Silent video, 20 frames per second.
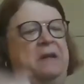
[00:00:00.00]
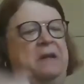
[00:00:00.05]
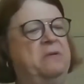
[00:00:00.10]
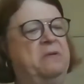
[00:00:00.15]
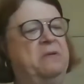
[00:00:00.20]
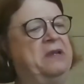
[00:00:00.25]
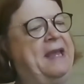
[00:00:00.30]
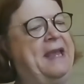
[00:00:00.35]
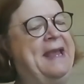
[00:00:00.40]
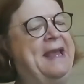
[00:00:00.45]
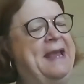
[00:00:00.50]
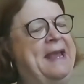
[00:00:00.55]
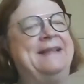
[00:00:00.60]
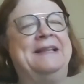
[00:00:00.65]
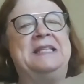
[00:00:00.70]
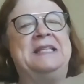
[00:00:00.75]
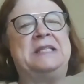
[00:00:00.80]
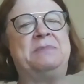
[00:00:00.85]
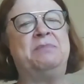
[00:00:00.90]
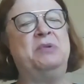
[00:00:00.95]
Okay,
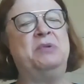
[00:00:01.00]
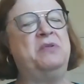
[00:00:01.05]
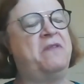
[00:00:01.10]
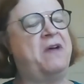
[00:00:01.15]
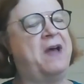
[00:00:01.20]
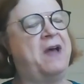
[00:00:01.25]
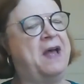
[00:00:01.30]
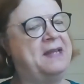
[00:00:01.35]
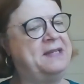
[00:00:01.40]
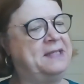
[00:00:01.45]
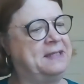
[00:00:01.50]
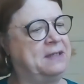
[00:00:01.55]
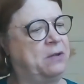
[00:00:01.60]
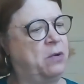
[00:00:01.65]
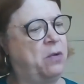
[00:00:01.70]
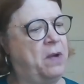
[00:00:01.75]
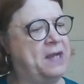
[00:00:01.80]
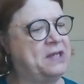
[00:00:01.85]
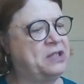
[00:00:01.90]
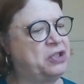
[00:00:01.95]
let's move on to
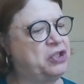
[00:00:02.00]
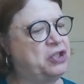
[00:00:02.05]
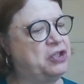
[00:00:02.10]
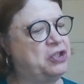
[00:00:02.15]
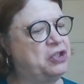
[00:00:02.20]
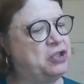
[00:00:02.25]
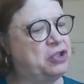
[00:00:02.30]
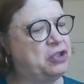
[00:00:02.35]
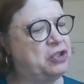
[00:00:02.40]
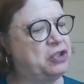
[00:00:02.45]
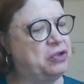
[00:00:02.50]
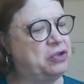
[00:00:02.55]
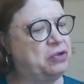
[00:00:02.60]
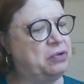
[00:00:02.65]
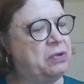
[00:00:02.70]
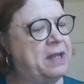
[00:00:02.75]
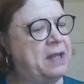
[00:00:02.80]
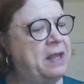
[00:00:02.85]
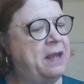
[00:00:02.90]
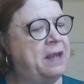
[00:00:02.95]
question two.